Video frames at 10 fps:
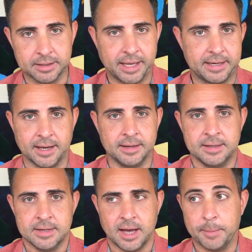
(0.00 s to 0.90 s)
Like a
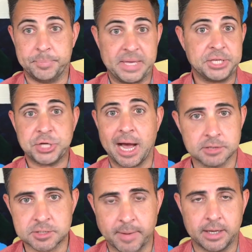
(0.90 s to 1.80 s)
beach
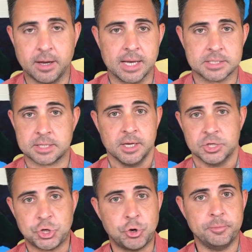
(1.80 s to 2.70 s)
house might cost
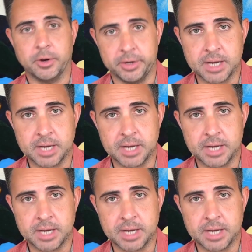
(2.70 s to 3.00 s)
$2 million,